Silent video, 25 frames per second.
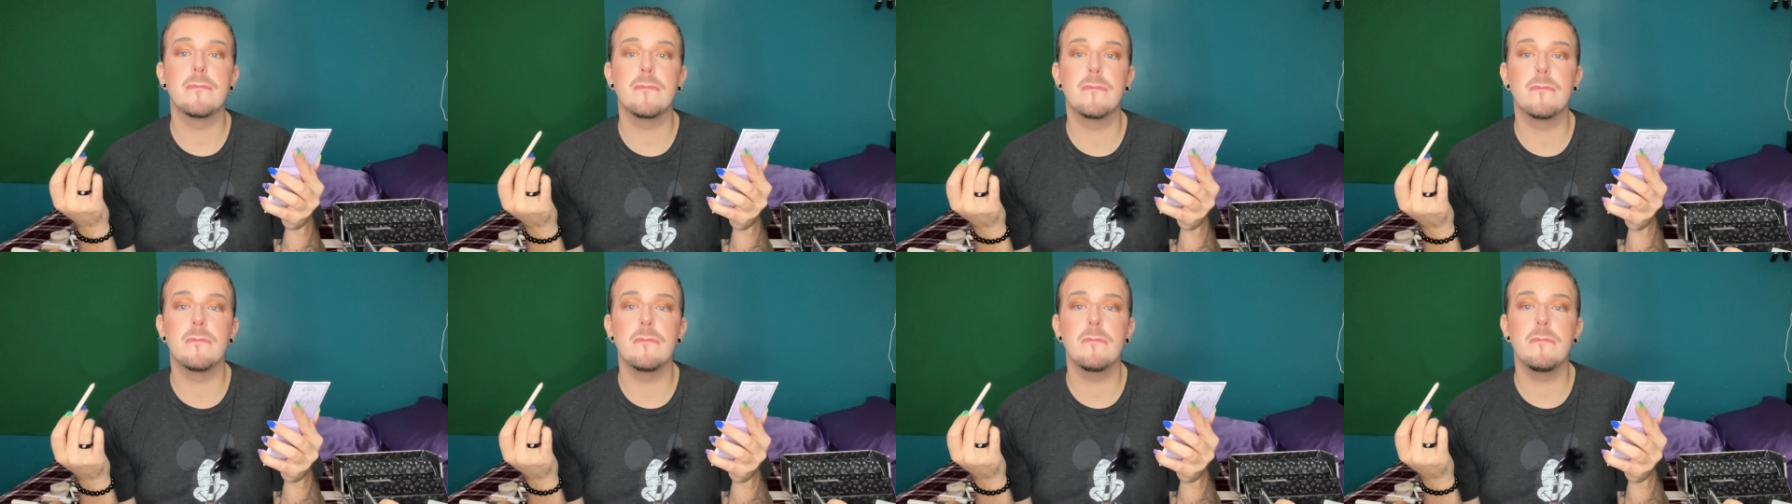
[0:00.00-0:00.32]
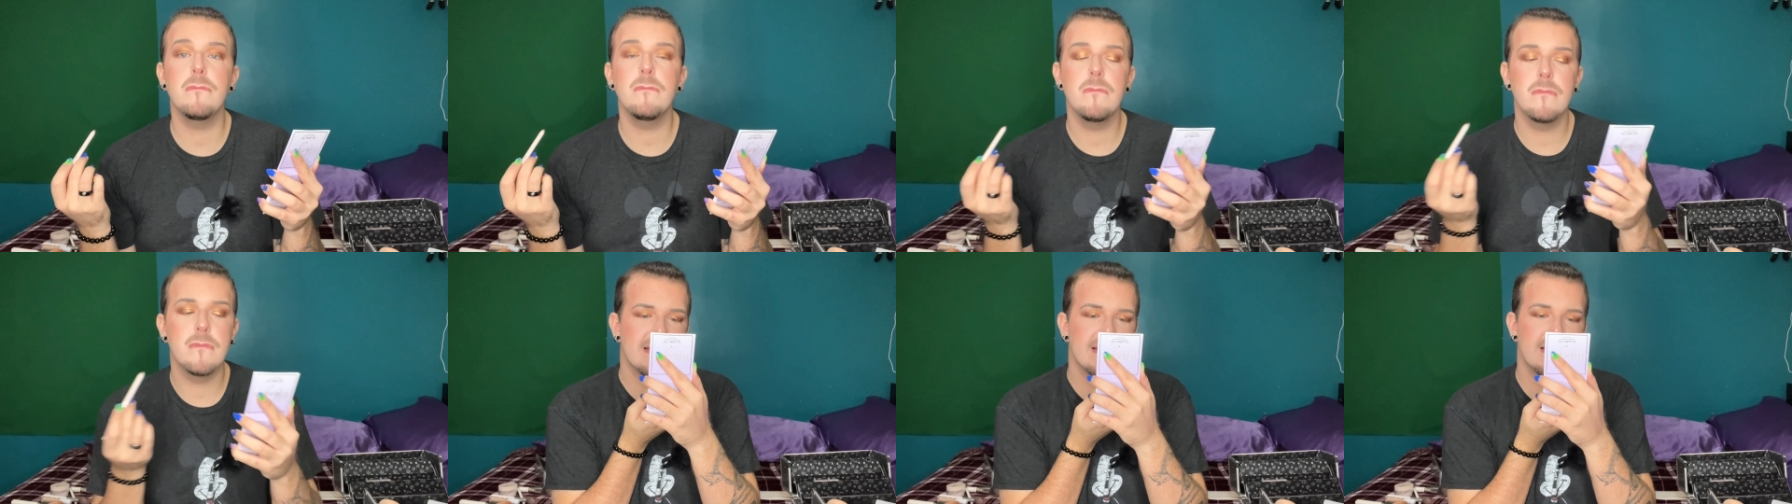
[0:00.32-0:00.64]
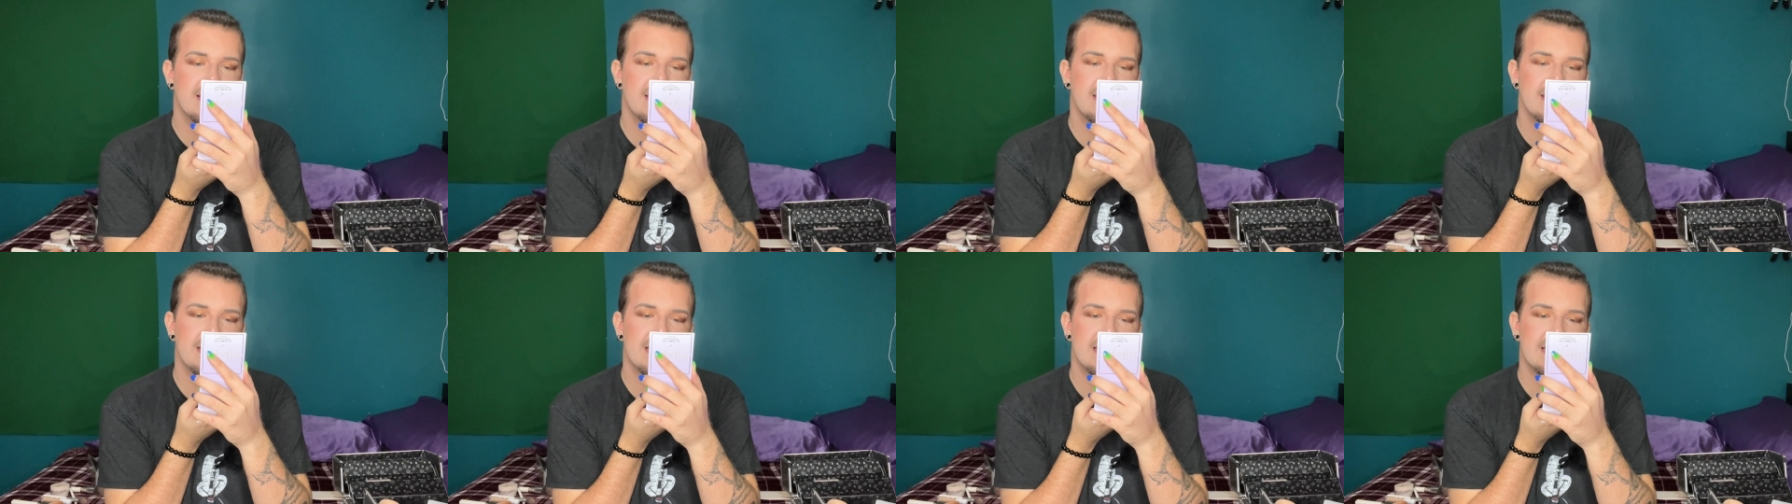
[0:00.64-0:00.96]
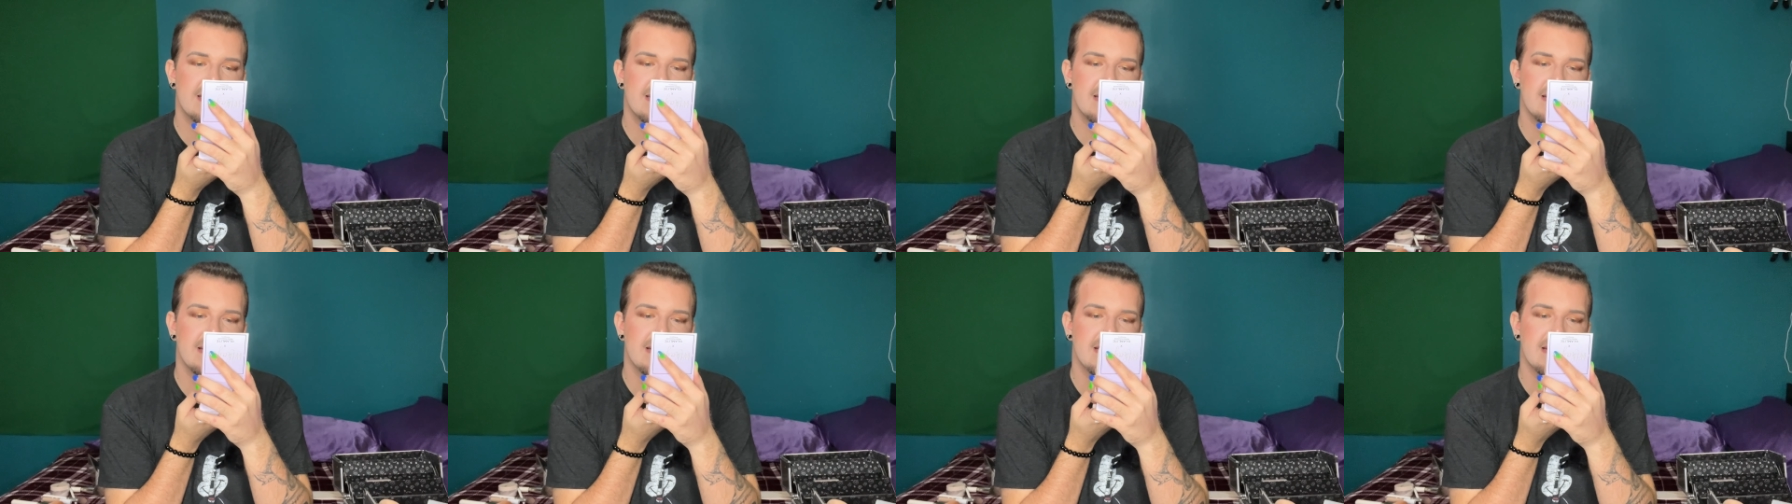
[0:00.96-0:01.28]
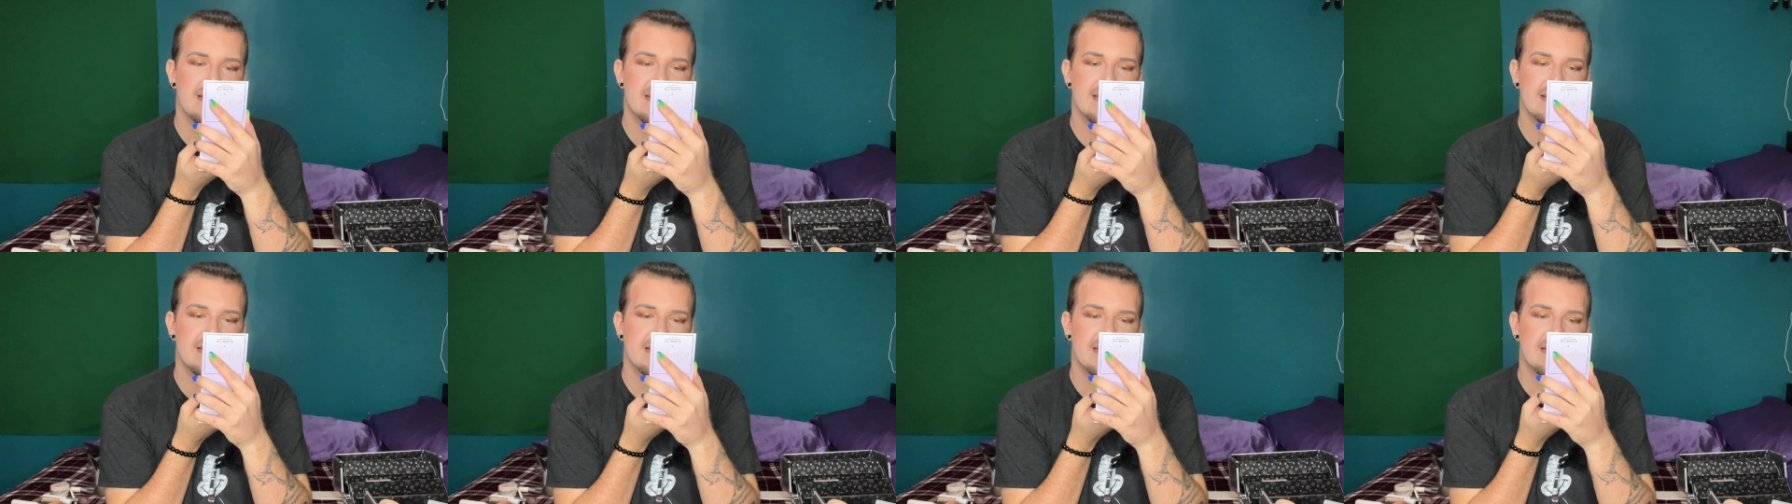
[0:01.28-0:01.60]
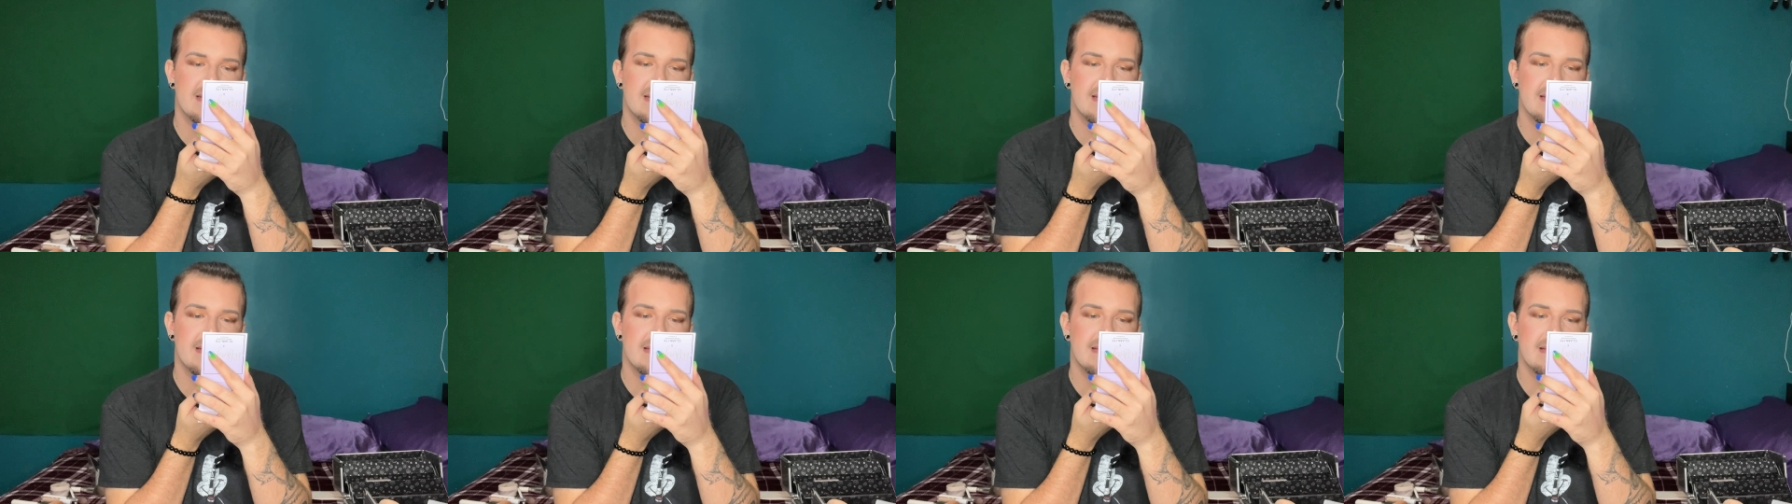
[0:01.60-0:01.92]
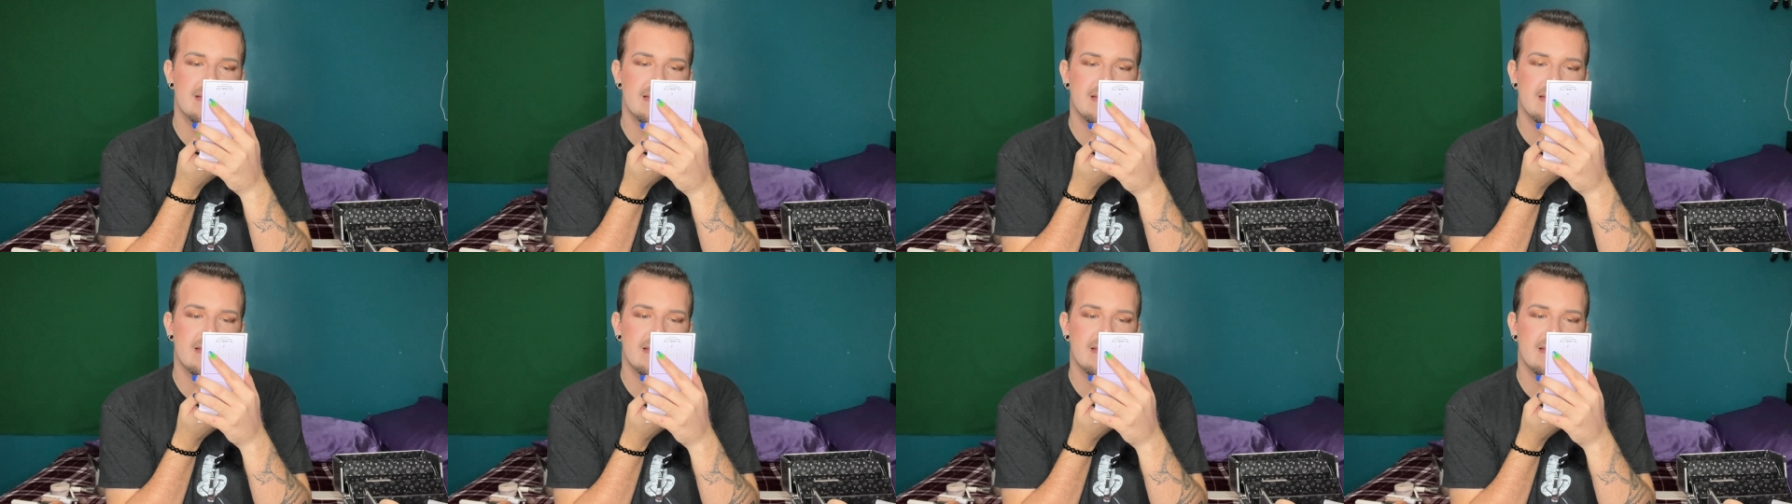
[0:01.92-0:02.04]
mm, and then you're just gonna